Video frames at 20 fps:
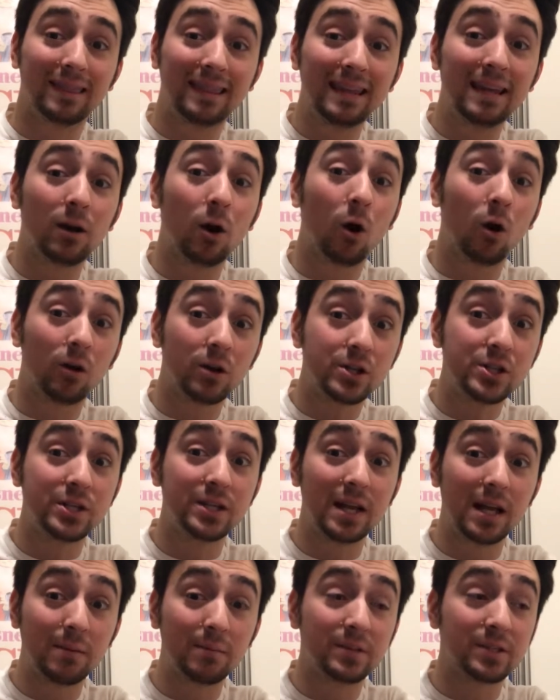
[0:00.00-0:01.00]
the arch
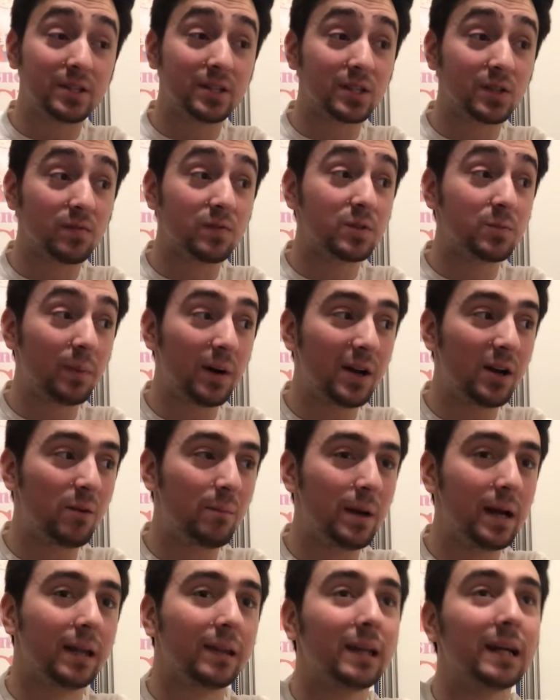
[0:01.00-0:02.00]
nemesis of
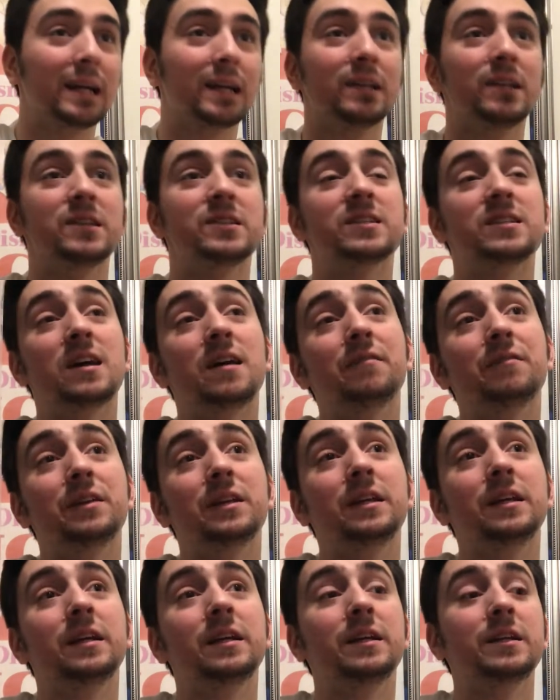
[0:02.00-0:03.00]
Spider-Man. Like in the
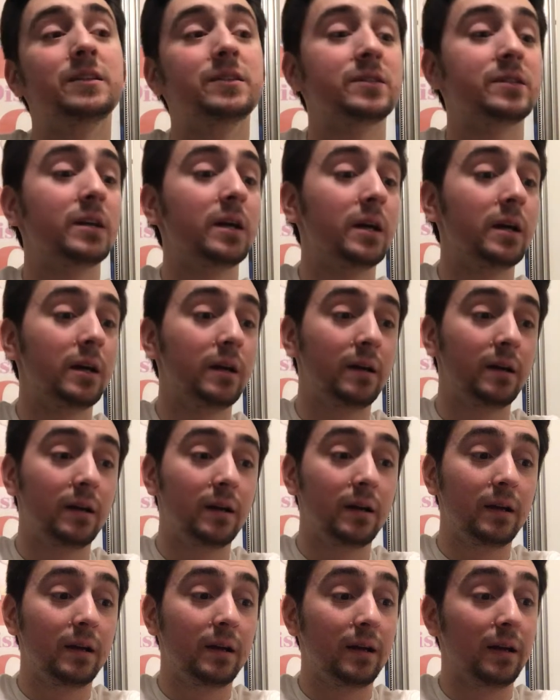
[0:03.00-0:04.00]
70s,
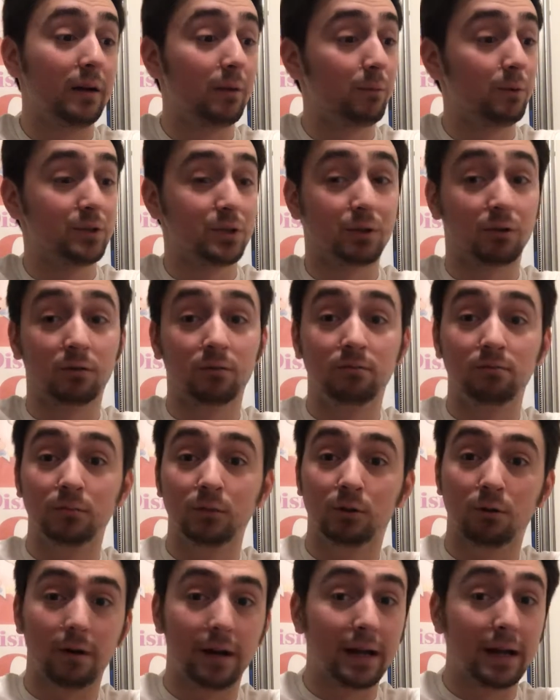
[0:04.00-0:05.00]
it was
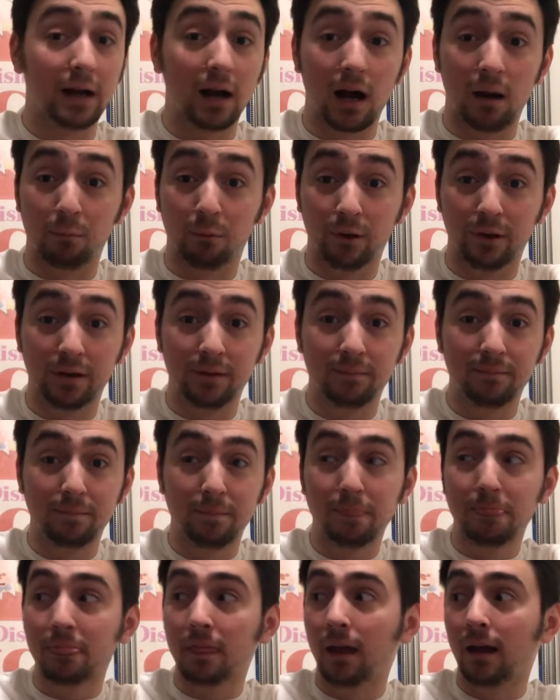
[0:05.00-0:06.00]
Green Goblin.
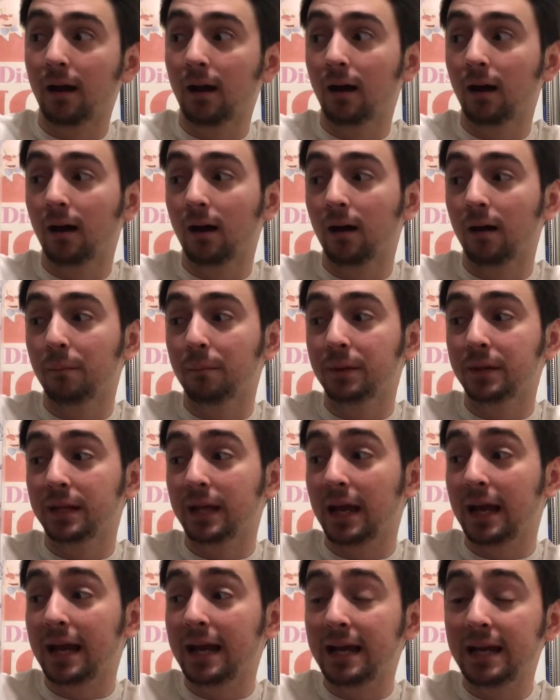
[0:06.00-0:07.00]
In
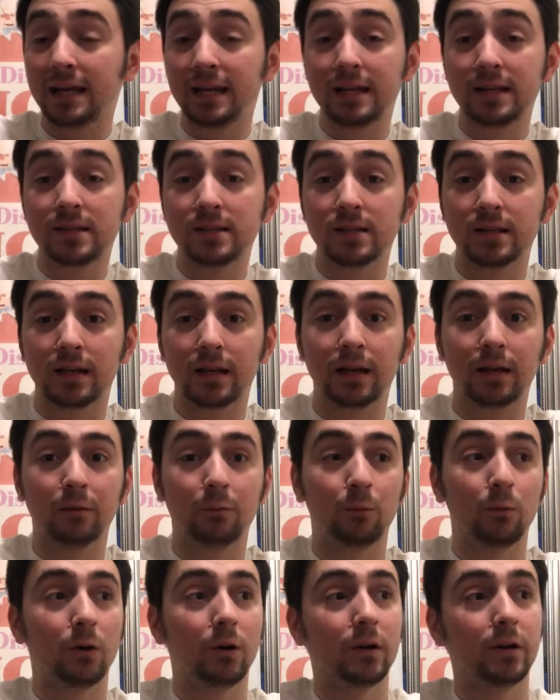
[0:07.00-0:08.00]
the 80s,
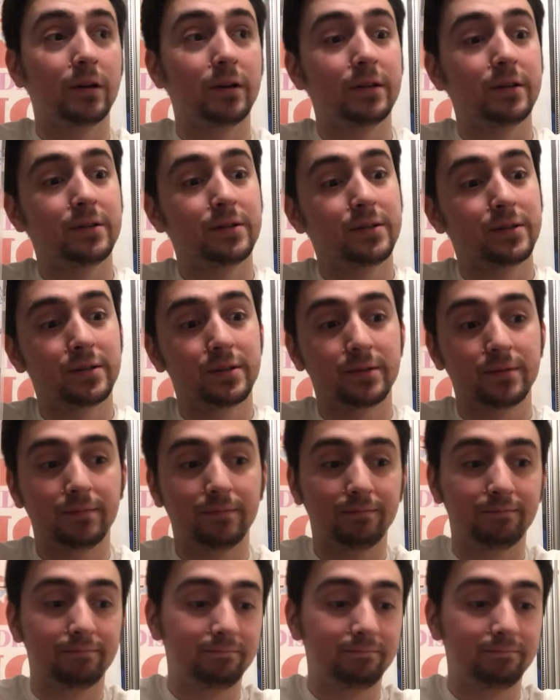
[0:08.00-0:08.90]
it was,